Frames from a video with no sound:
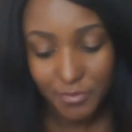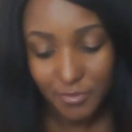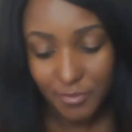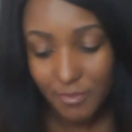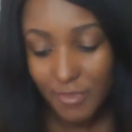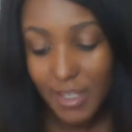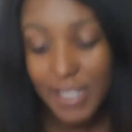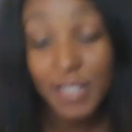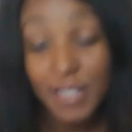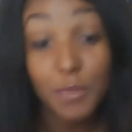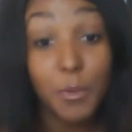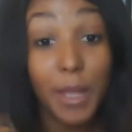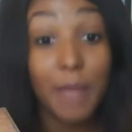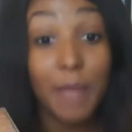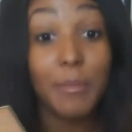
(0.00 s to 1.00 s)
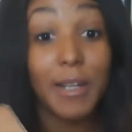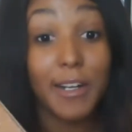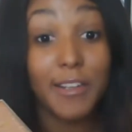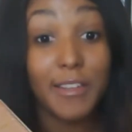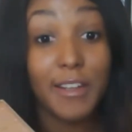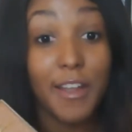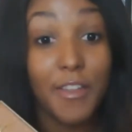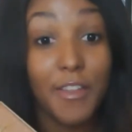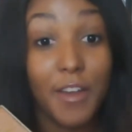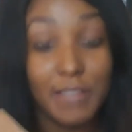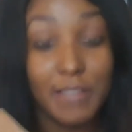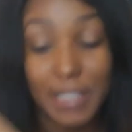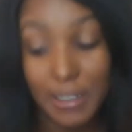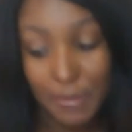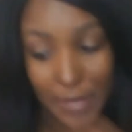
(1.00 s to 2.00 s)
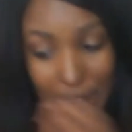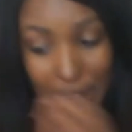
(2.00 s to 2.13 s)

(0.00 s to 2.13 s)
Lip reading: it's way bigger than I thought it was going to be.